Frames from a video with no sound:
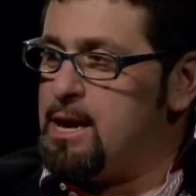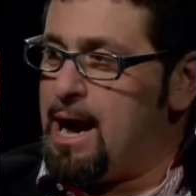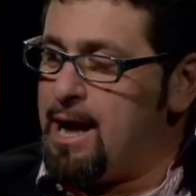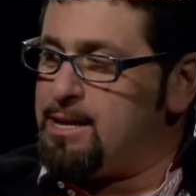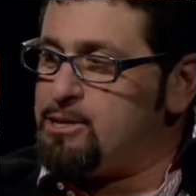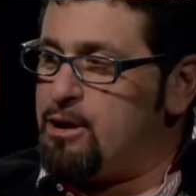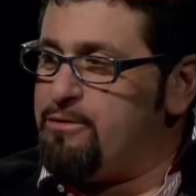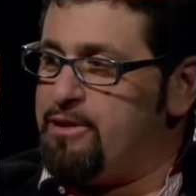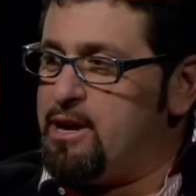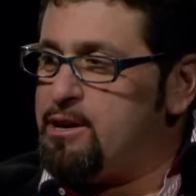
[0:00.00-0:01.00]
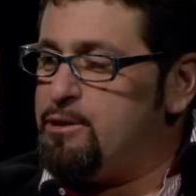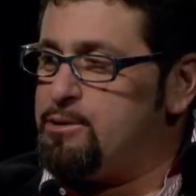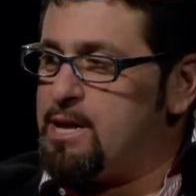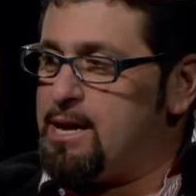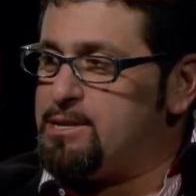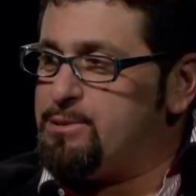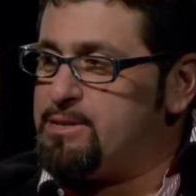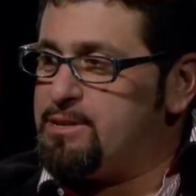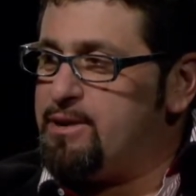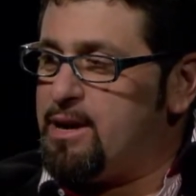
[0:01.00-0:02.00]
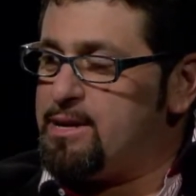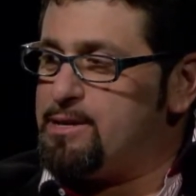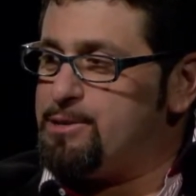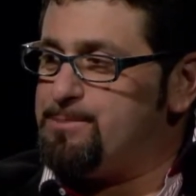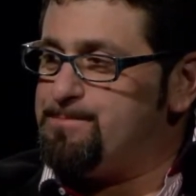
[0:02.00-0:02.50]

How does Onvia use that to its advantage?